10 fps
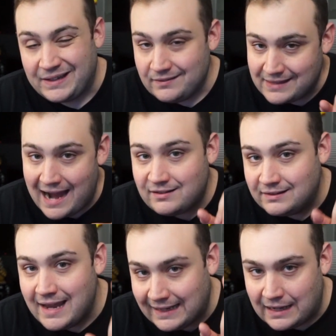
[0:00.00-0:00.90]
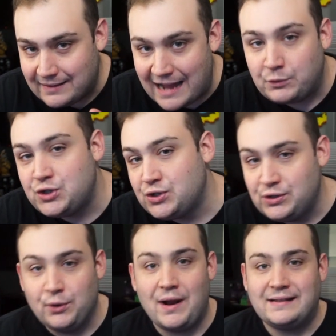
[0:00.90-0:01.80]
That's the ticket. That's what you should
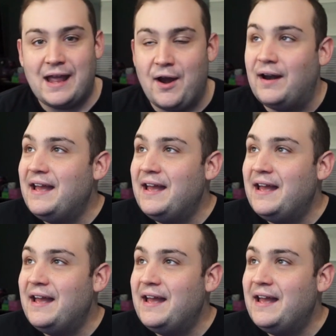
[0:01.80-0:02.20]
do right there.